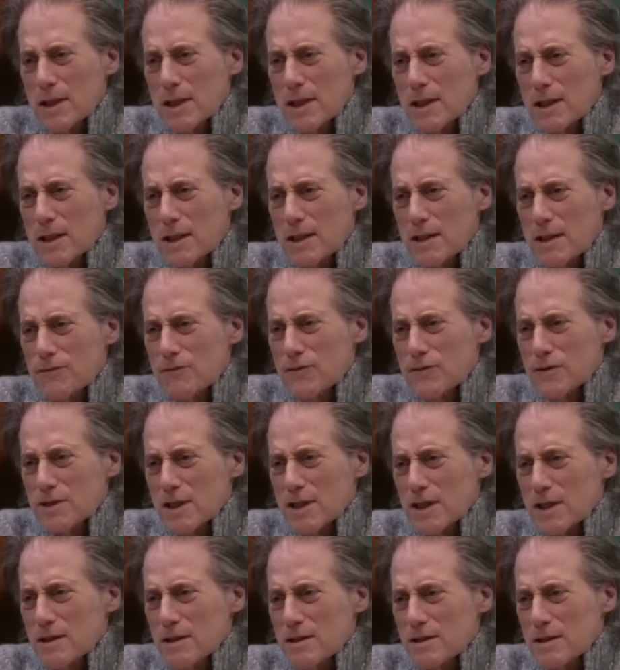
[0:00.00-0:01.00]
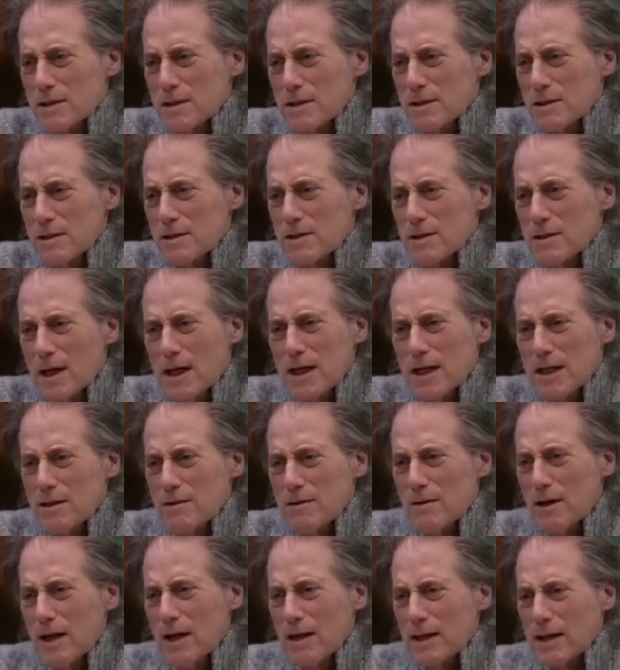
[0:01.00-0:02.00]
What kind of gift is
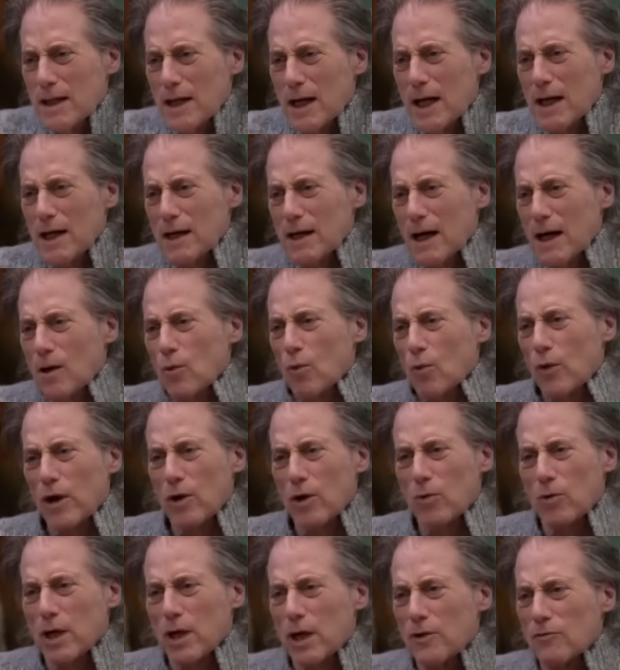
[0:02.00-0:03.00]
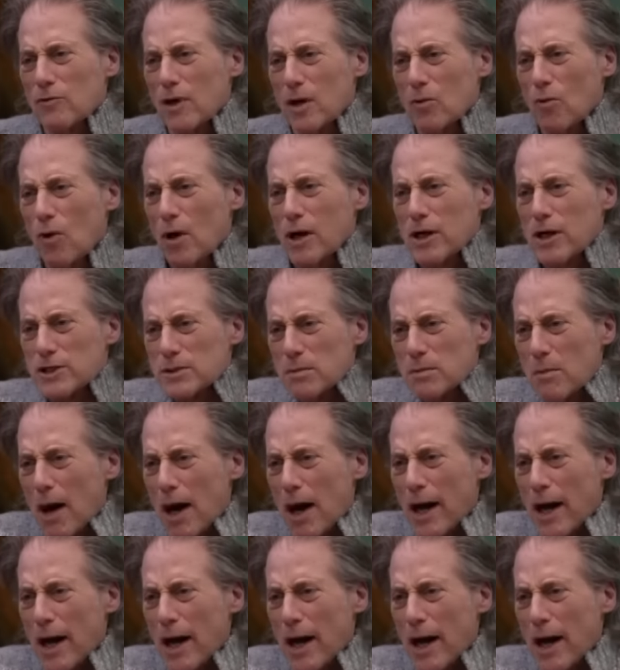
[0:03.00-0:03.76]
that? I'll wear whatever I want. It's